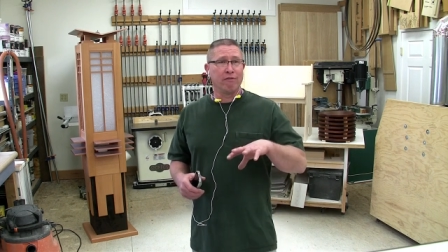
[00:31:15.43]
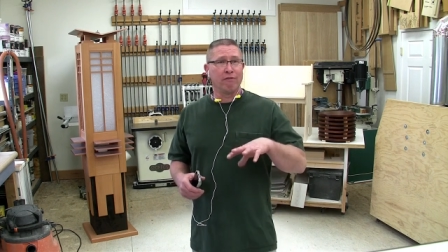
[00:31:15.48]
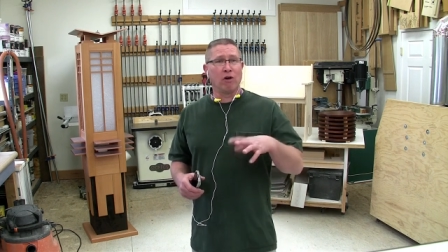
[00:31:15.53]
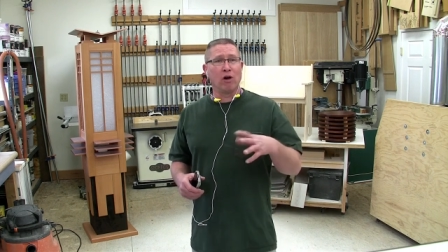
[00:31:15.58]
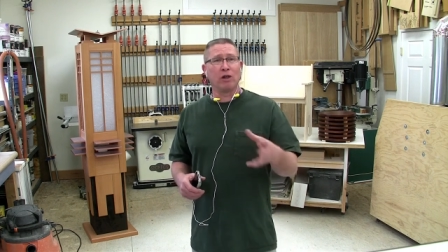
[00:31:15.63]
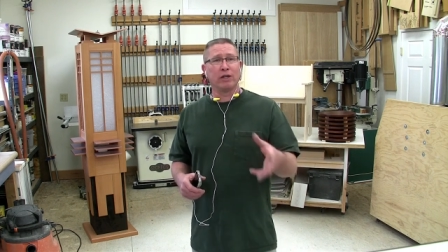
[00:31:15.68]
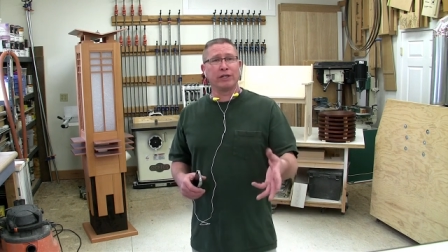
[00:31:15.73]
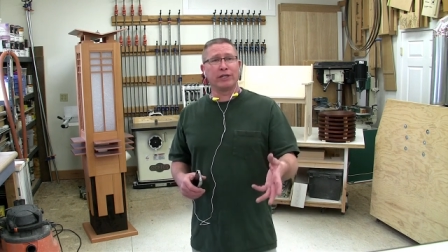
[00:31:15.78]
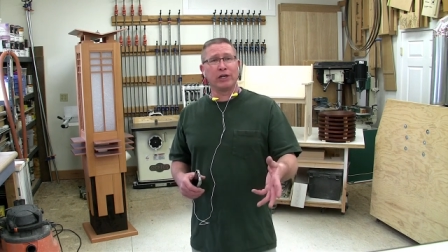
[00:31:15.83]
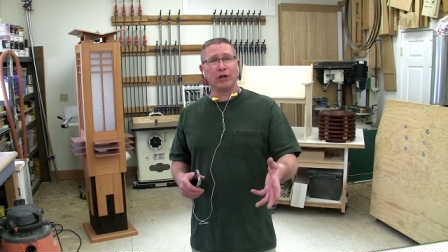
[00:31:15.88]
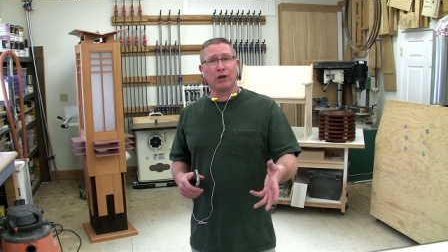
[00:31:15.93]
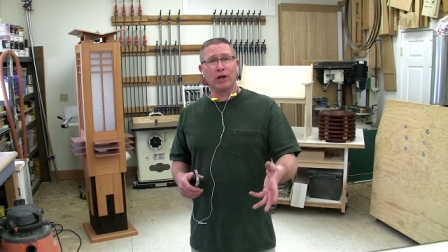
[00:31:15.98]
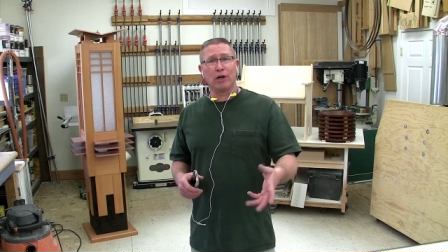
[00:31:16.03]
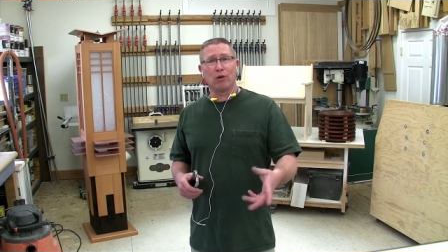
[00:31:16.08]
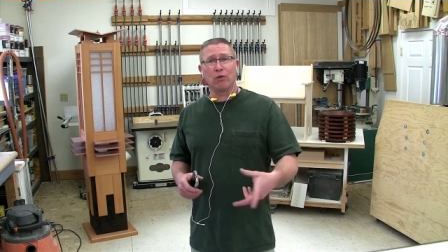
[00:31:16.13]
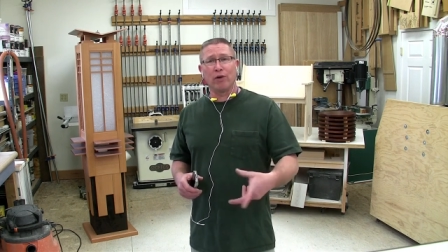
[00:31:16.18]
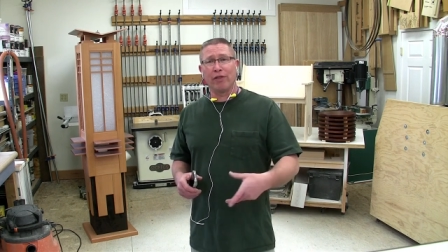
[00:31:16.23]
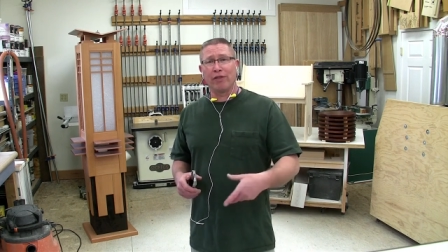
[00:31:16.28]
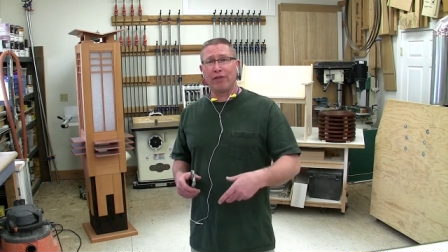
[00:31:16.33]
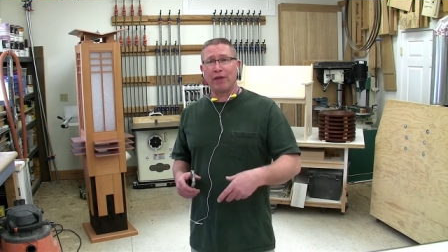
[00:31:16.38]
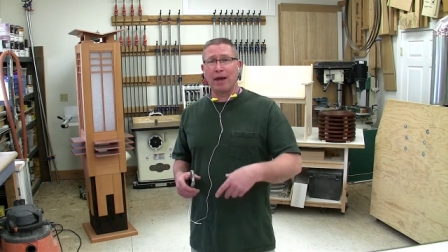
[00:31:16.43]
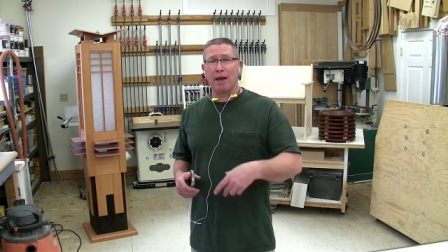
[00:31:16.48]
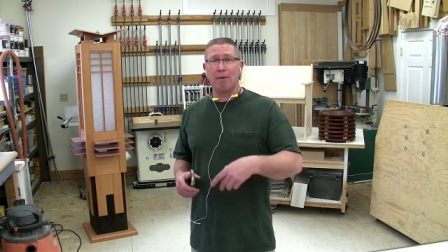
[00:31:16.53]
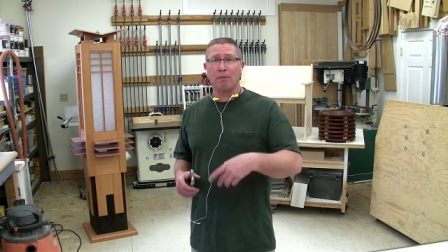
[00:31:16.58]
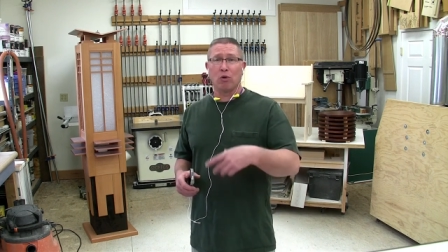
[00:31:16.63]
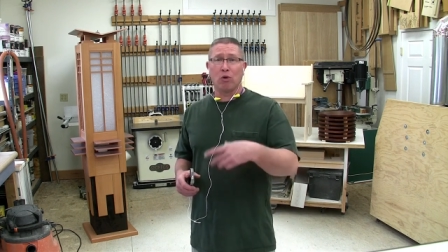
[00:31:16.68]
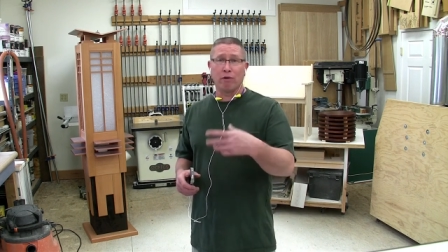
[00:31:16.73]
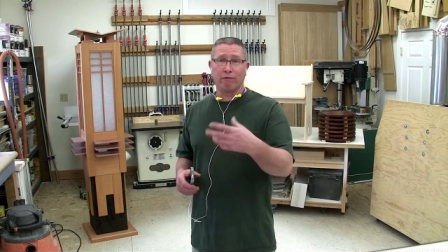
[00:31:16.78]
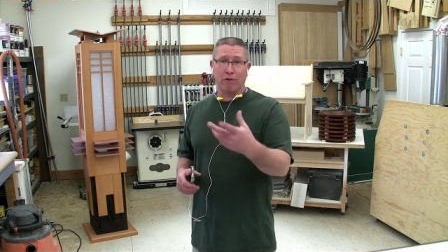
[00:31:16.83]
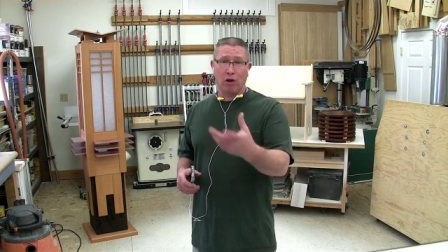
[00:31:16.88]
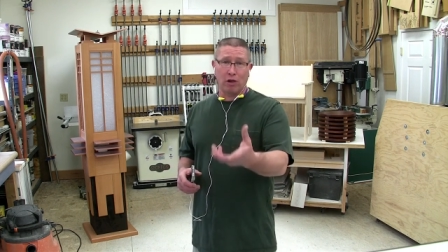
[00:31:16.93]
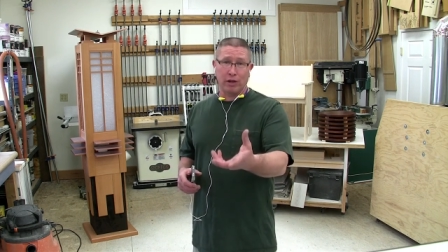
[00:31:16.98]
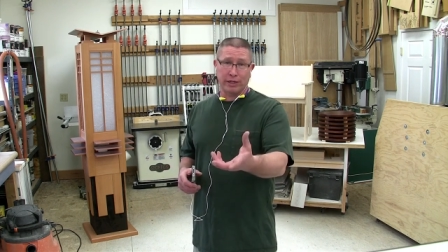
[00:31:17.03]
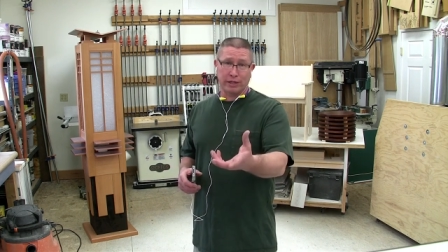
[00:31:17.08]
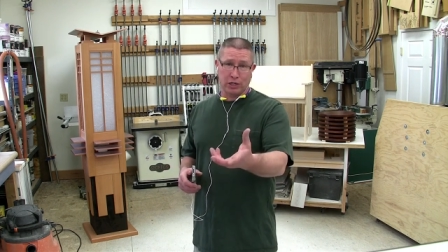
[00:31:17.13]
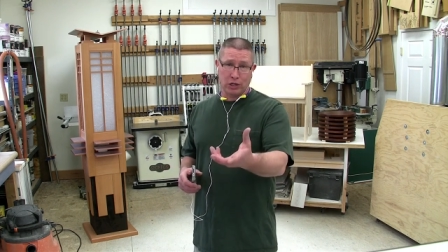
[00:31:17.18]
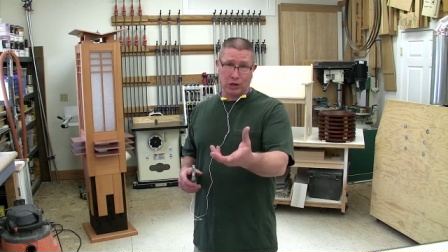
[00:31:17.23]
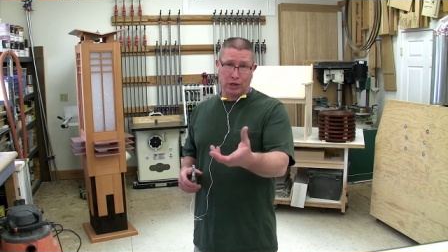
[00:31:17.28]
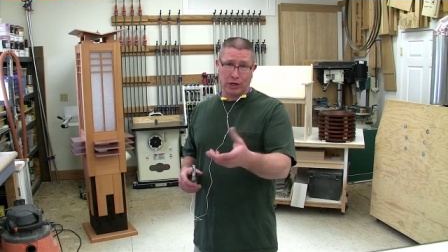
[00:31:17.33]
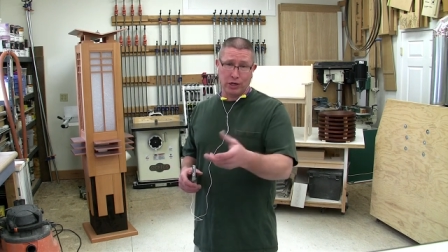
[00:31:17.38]
volunteering with them or
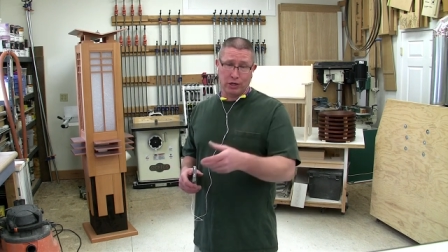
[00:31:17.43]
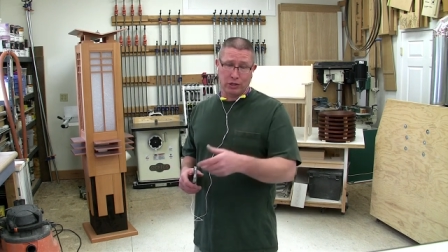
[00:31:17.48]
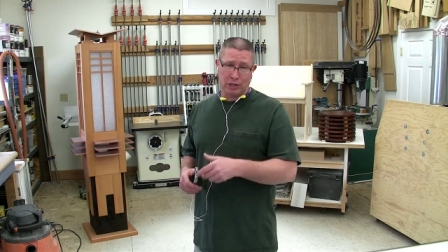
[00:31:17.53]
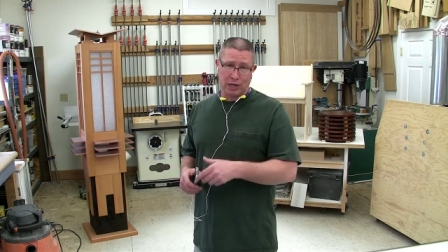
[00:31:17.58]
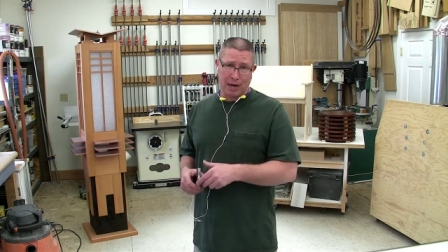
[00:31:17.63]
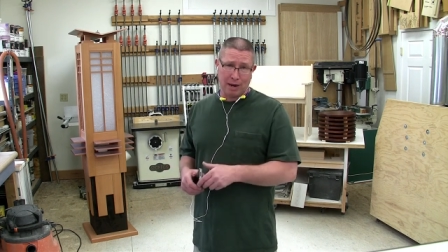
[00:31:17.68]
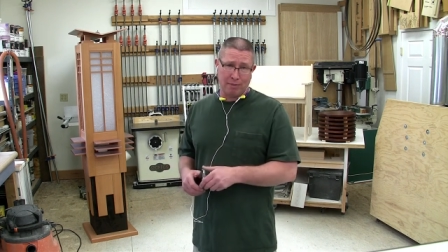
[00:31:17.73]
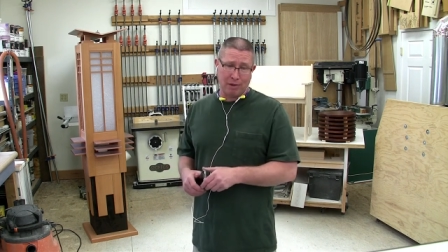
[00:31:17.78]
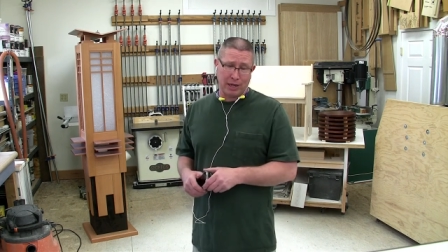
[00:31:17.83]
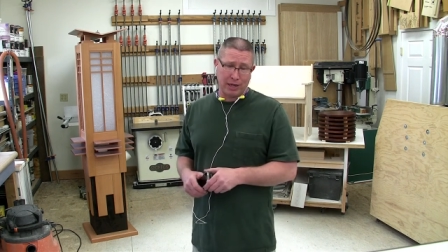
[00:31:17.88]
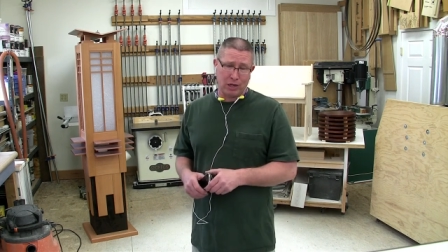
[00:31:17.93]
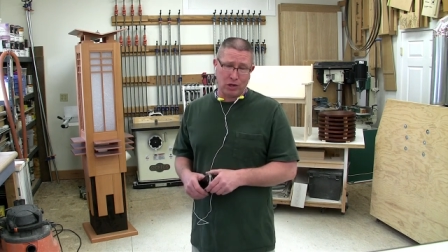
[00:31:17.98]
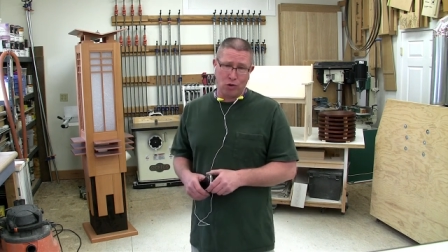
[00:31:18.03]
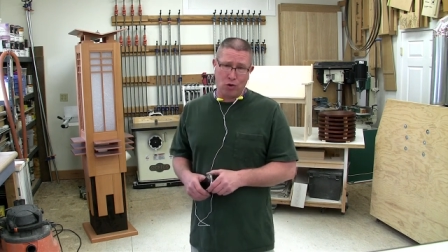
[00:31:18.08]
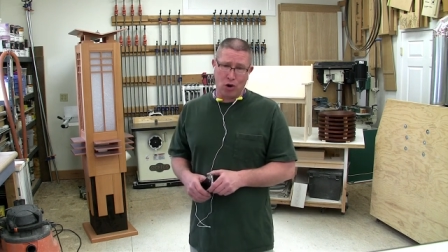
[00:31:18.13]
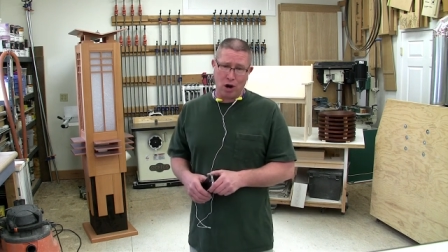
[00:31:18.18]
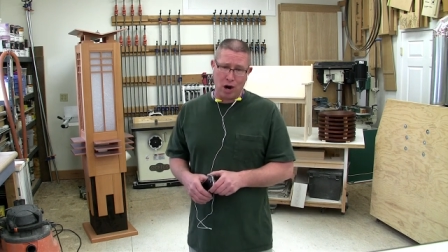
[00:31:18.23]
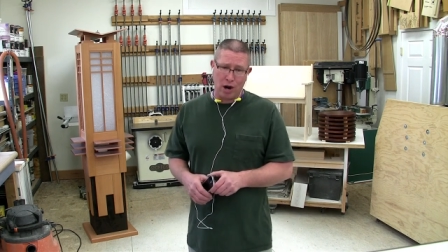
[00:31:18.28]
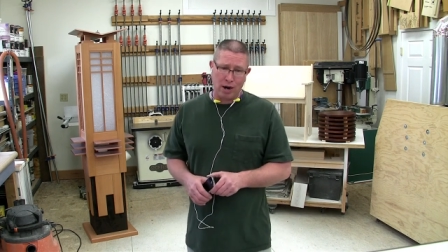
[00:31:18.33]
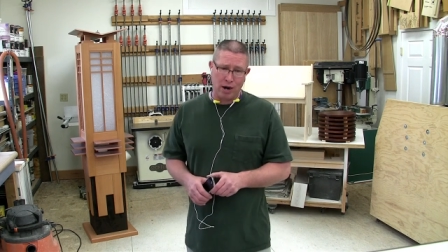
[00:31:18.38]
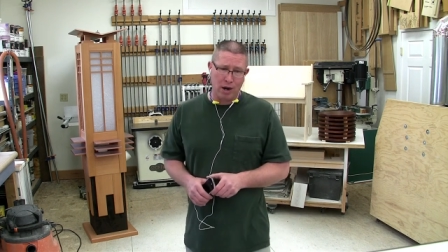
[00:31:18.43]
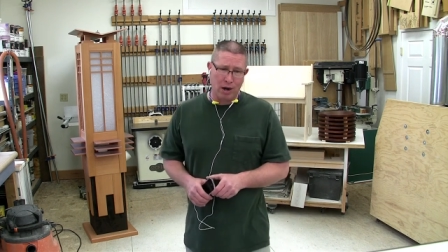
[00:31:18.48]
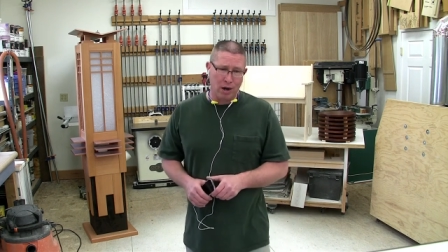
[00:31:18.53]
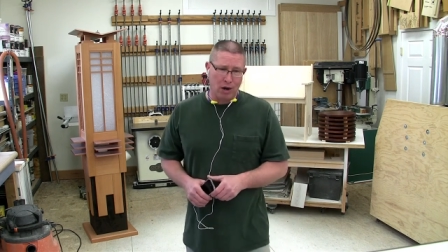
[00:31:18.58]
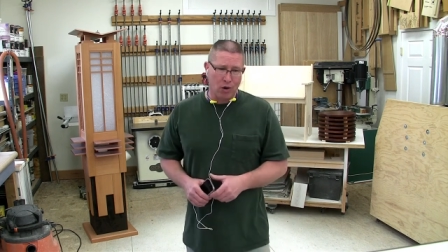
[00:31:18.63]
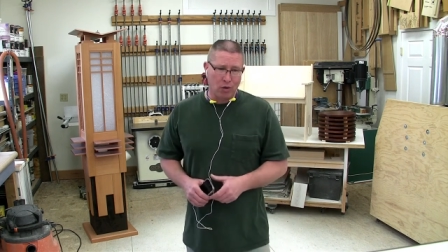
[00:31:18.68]
volunteering your time like you are